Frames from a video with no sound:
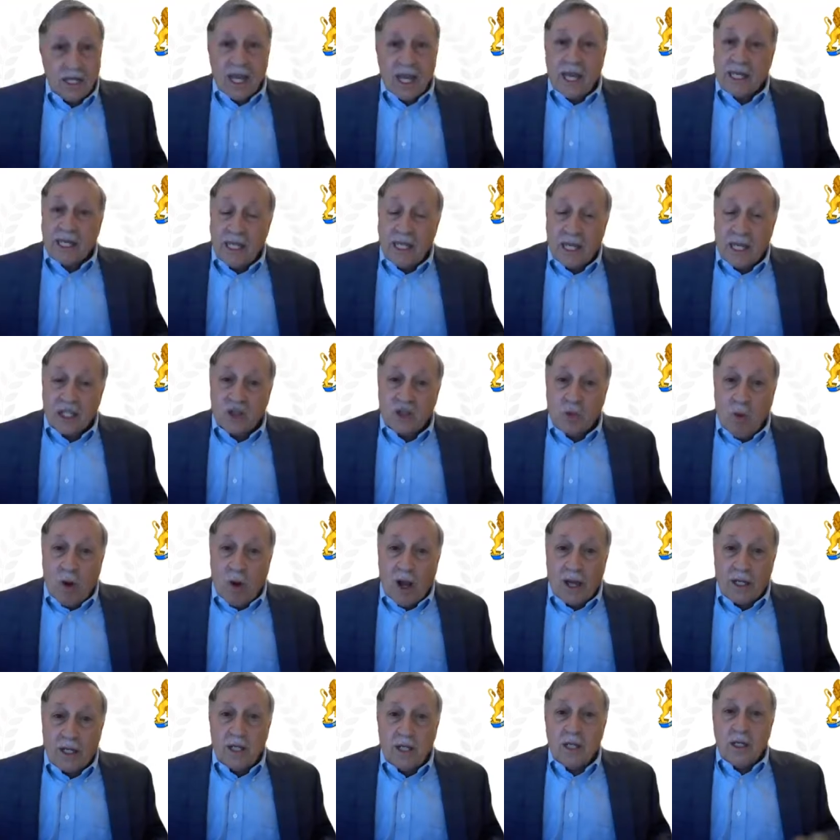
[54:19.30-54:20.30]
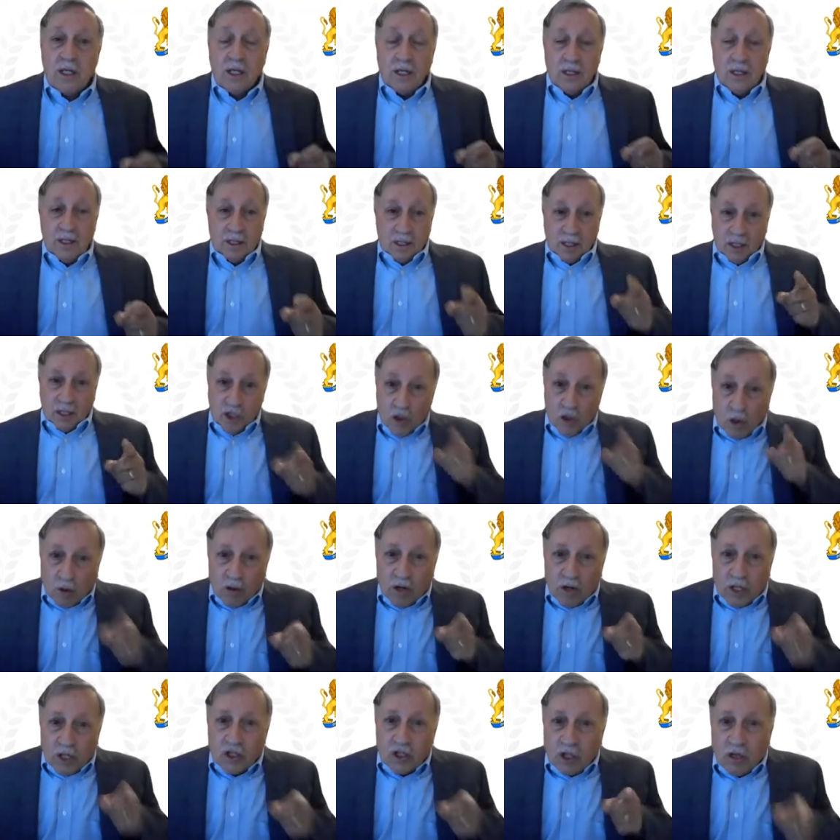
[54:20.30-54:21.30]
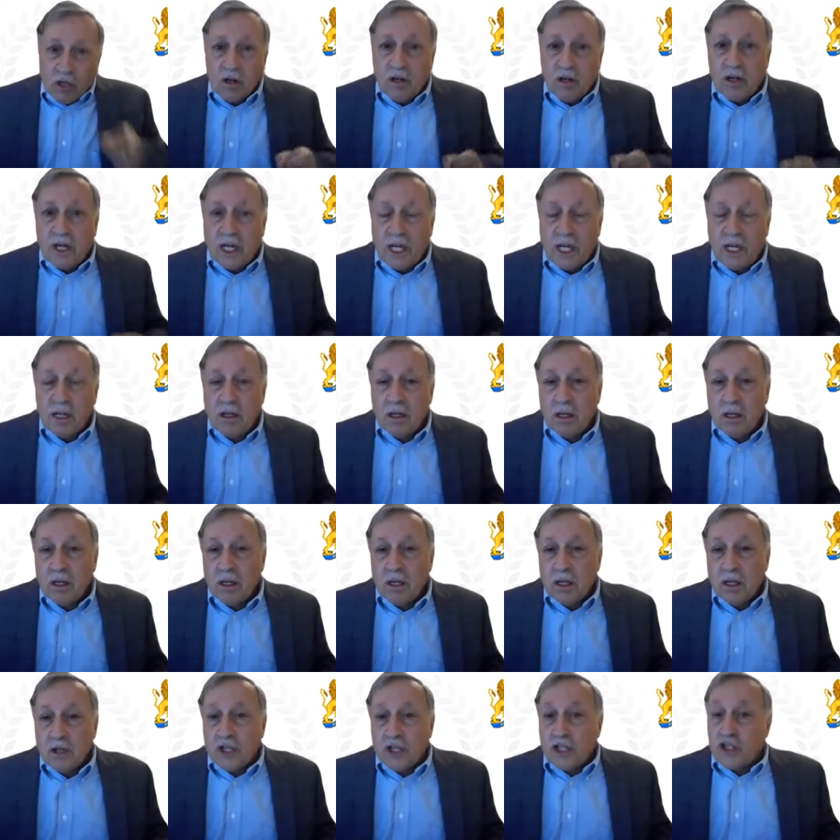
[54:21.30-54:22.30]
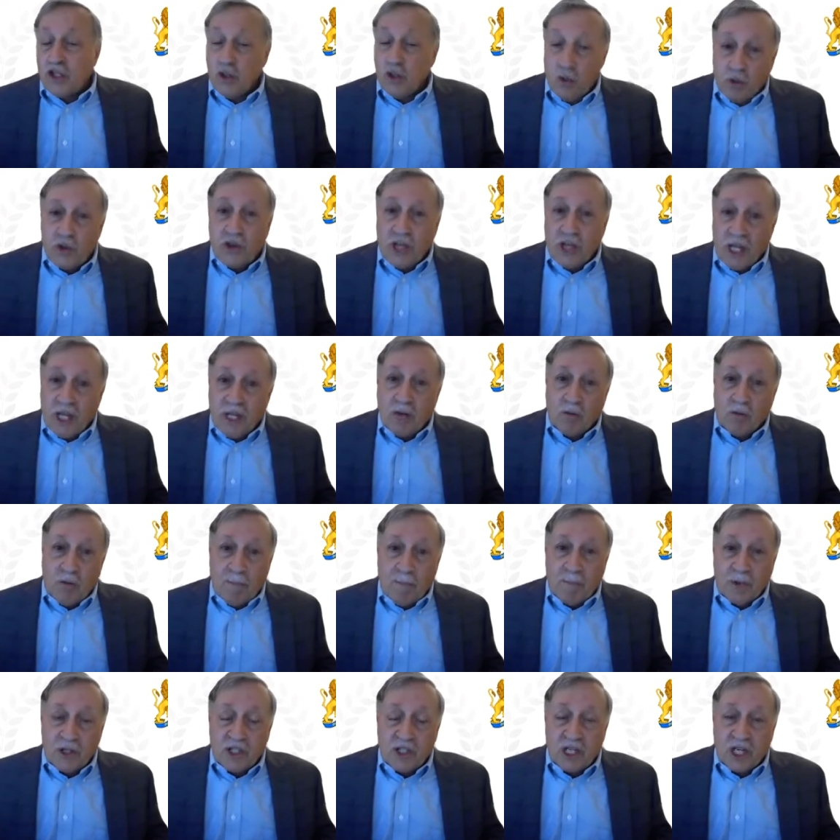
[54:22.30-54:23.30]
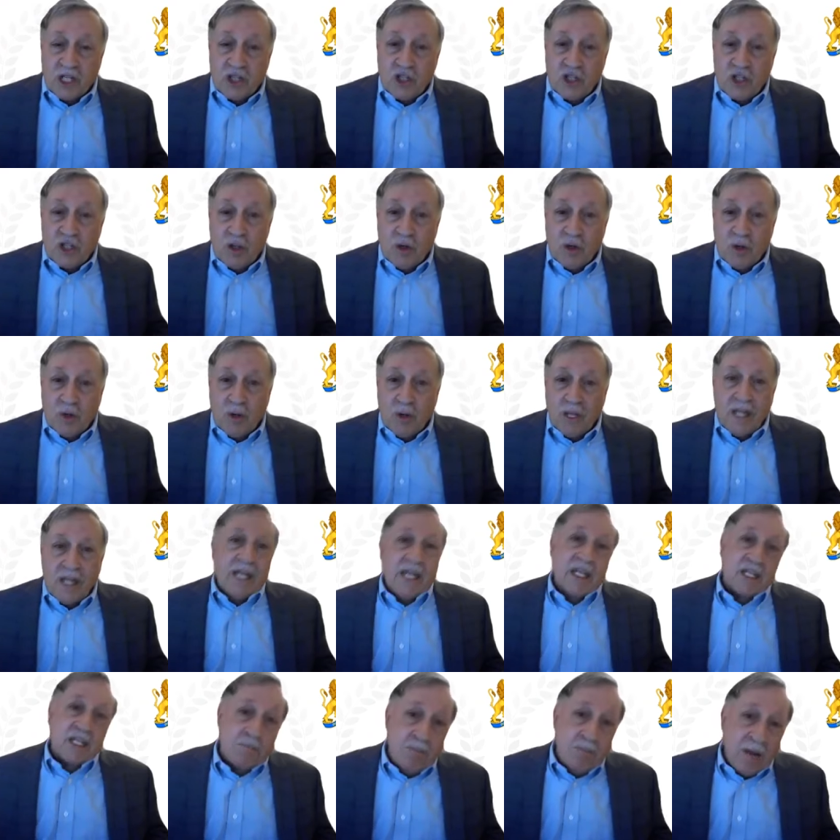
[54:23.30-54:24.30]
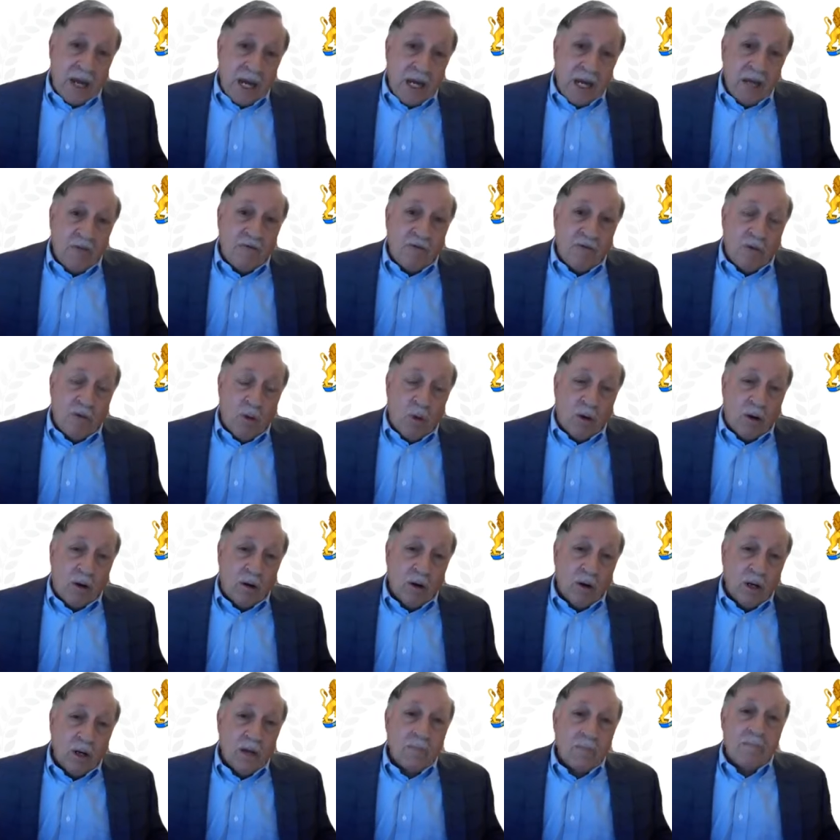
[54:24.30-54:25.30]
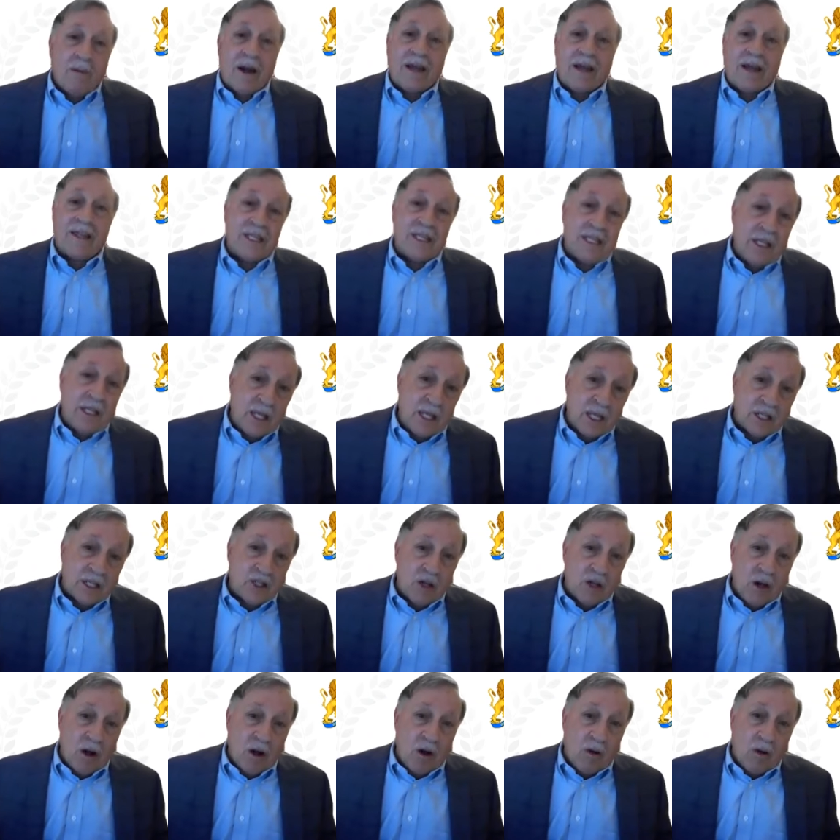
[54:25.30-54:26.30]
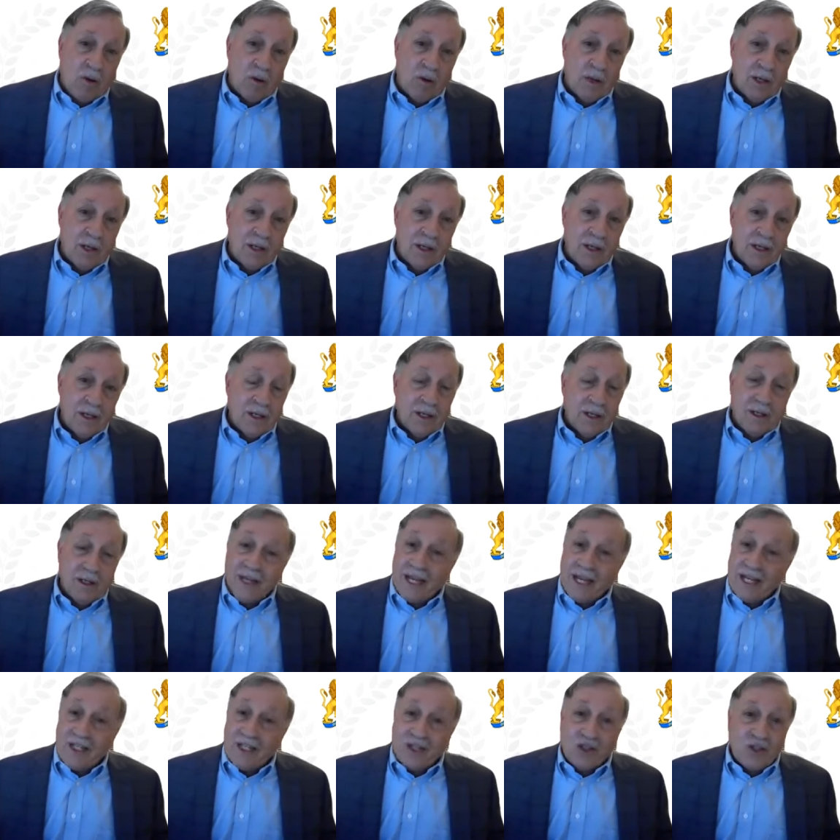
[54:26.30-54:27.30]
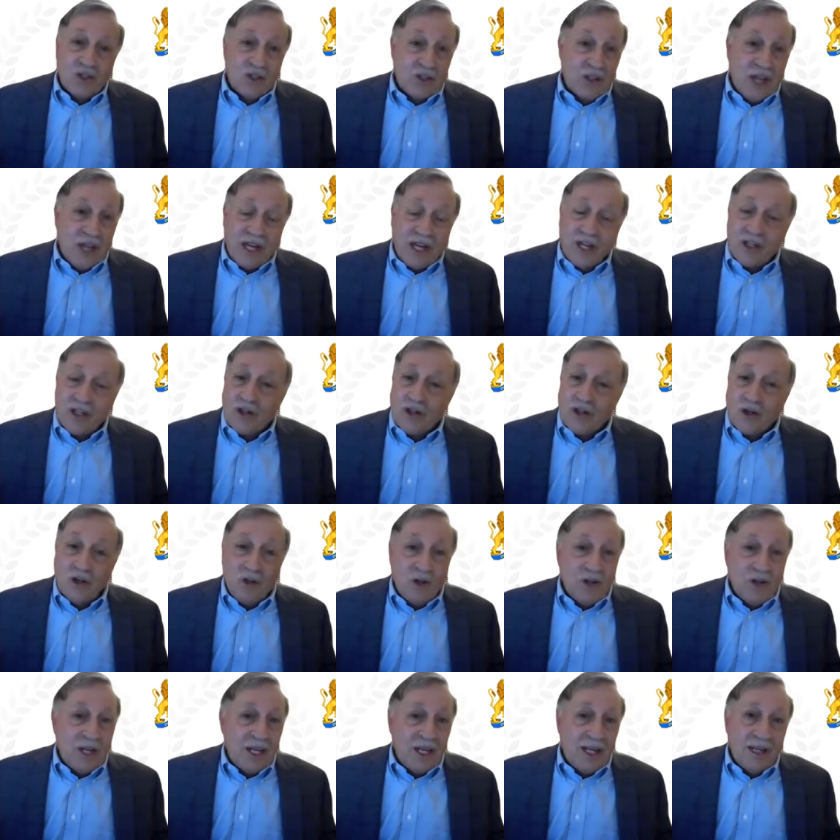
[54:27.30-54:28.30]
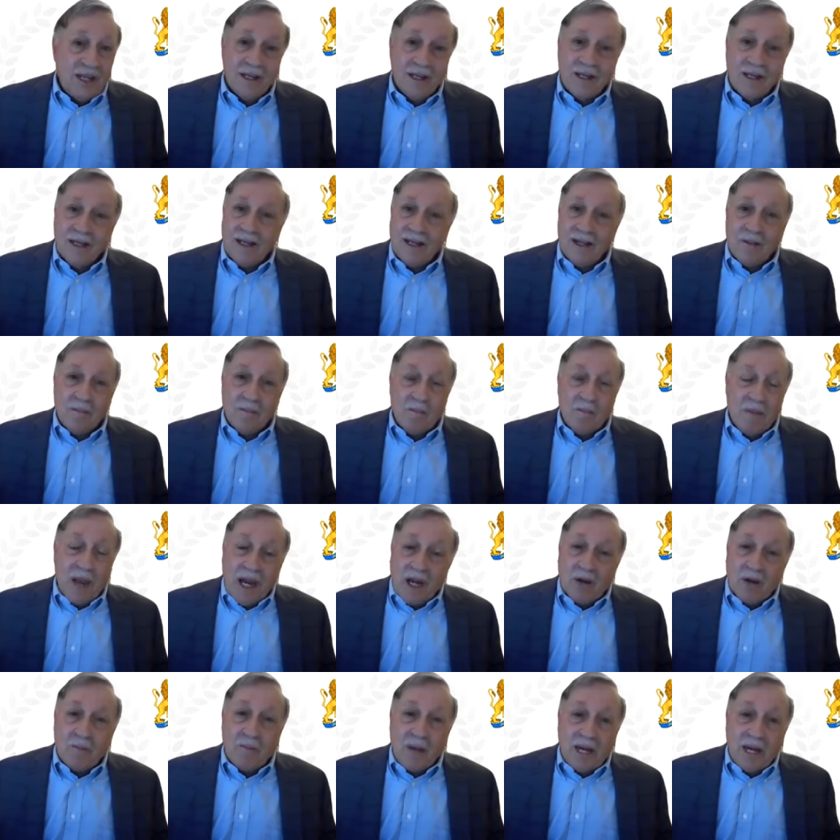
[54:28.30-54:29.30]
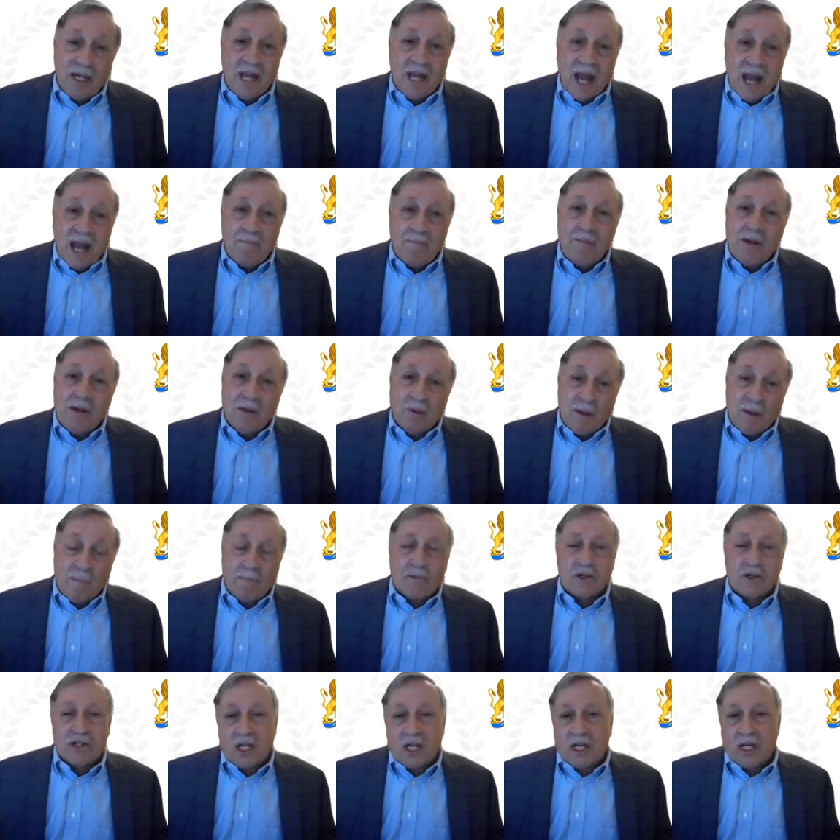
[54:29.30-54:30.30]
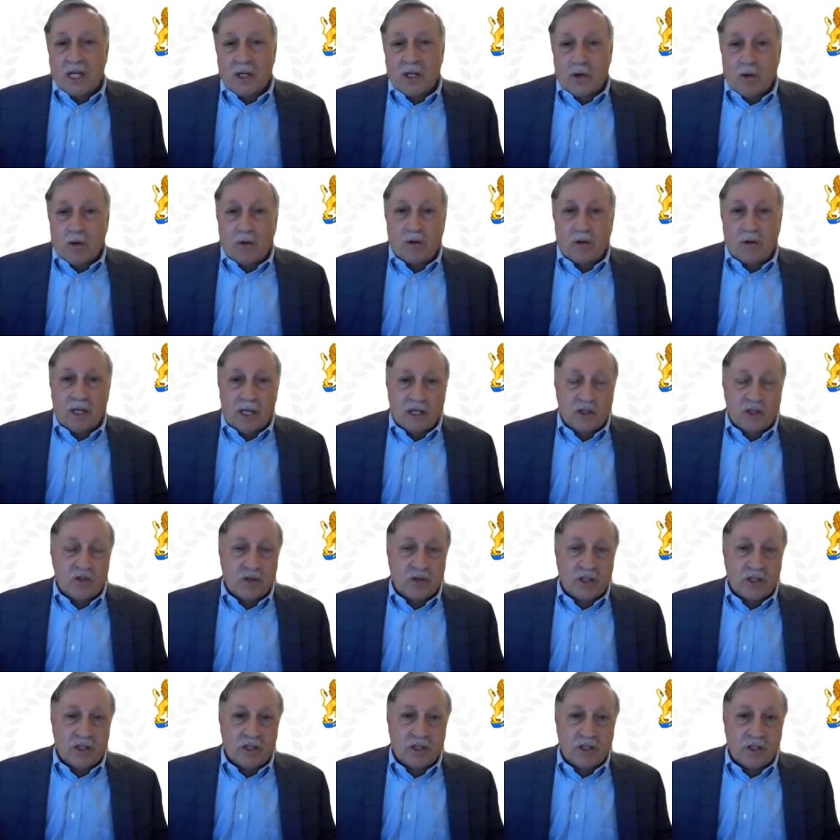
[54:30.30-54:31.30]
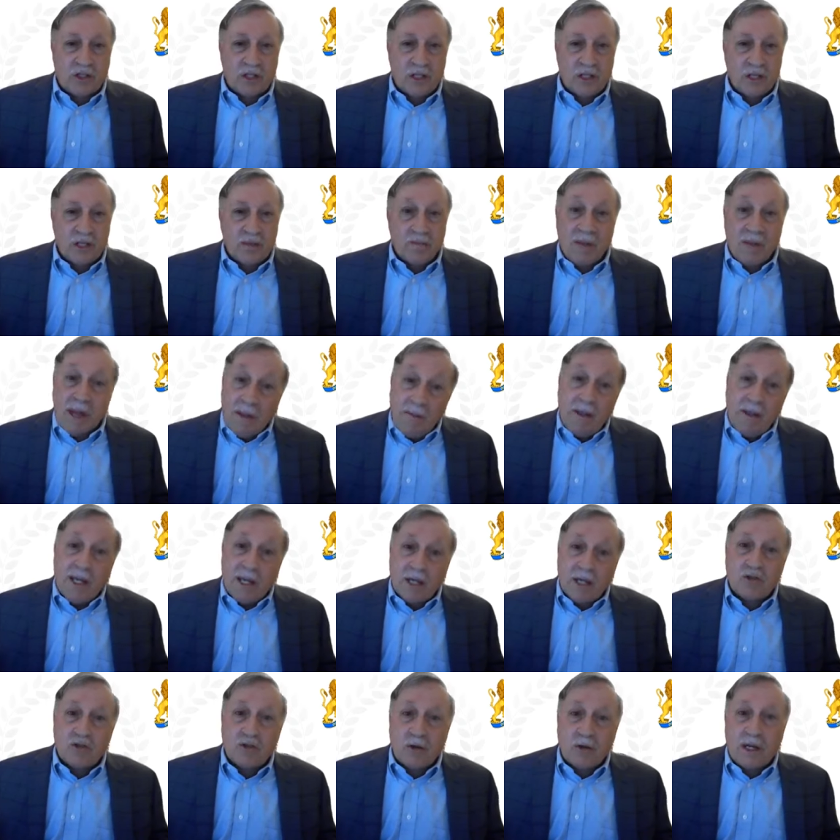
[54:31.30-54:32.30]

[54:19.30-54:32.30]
And guess what? Your attorney that you think represents you is paid for by the DSO. That attorney may or may not be representing your interests, maybe